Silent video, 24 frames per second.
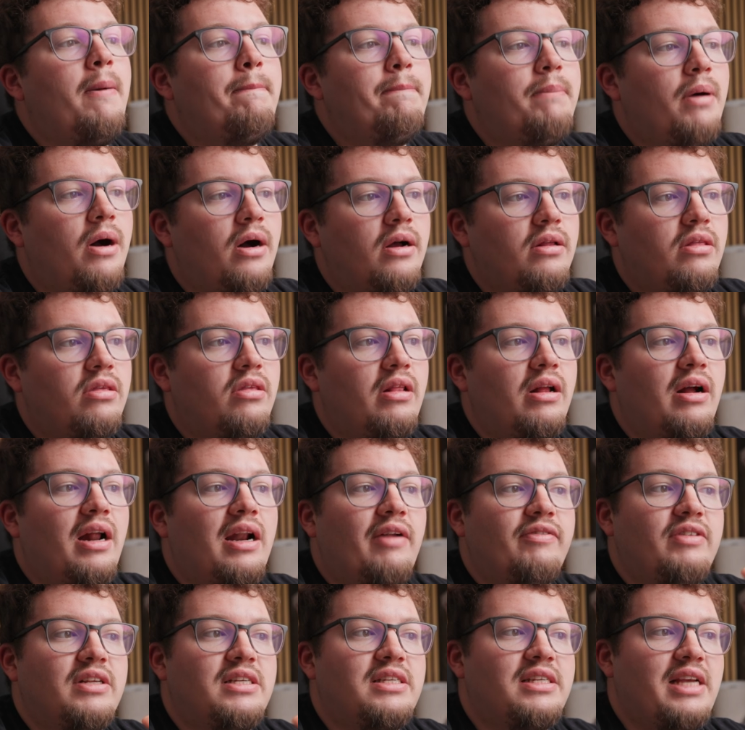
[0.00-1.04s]
but they'll
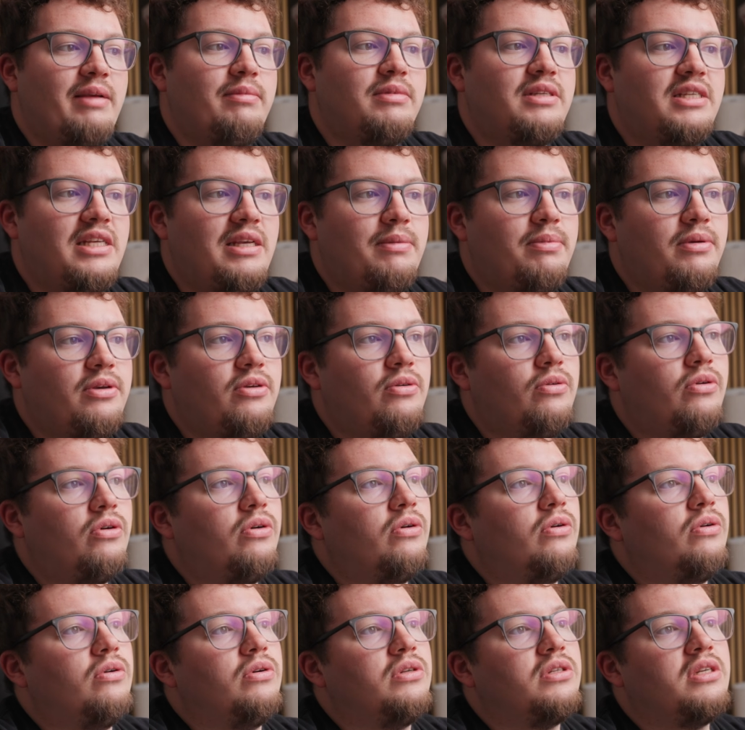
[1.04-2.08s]
have the same CPU
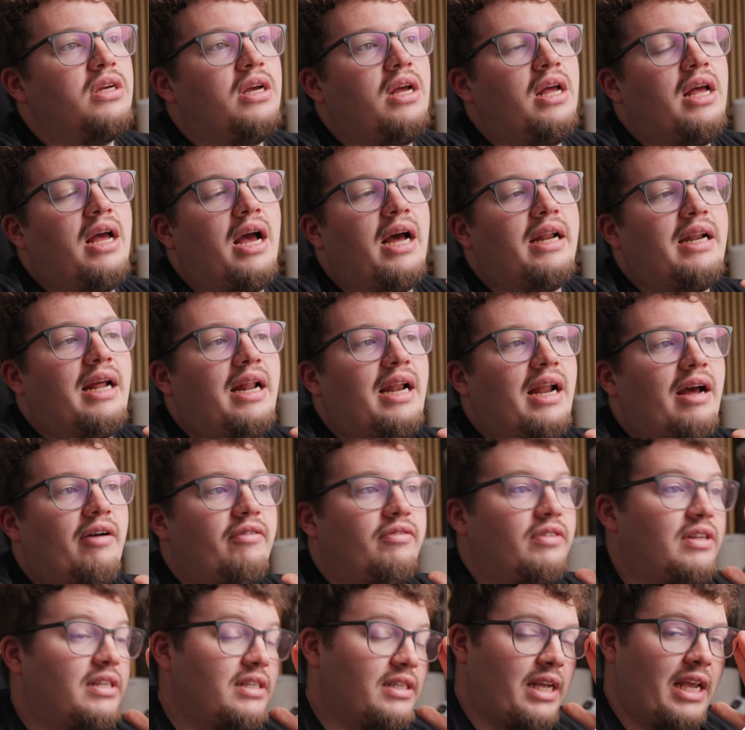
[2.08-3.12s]
cores and they'll
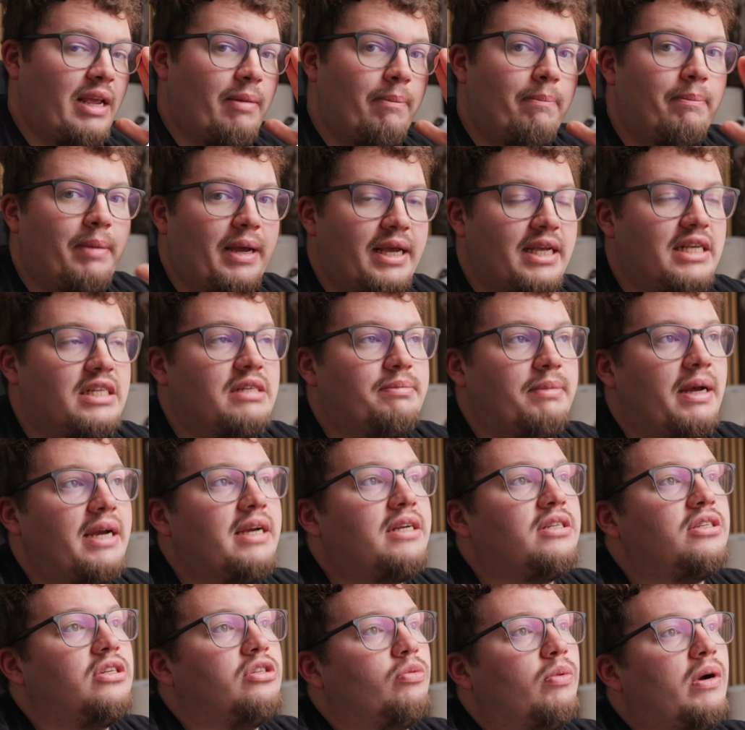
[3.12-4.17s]
have the same base
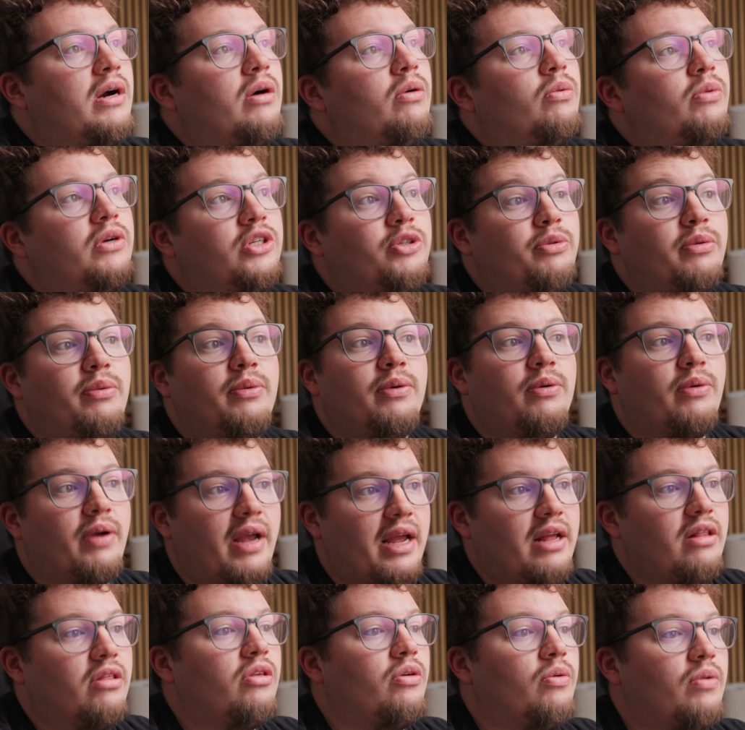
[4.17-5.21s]
specs as well, which we will
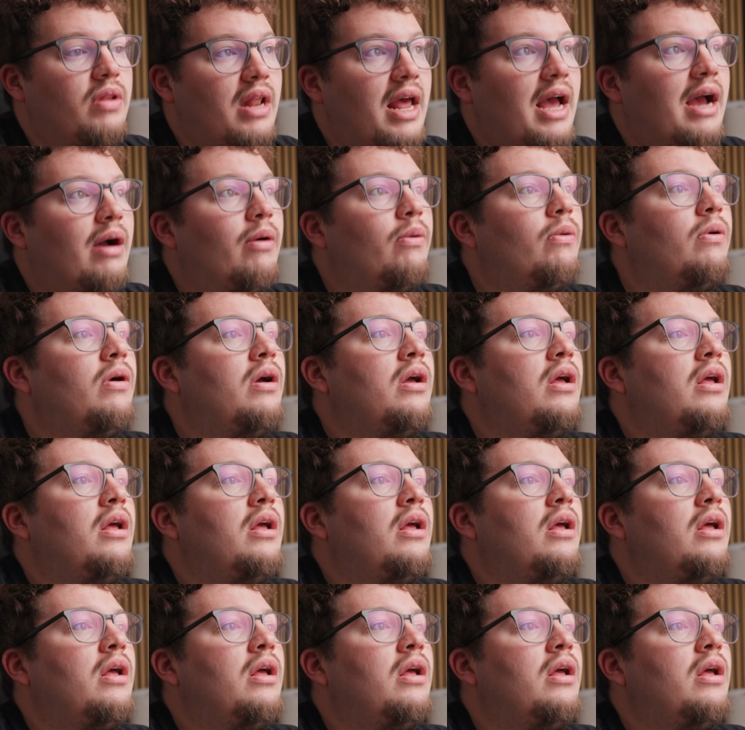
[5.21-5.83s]
get into now.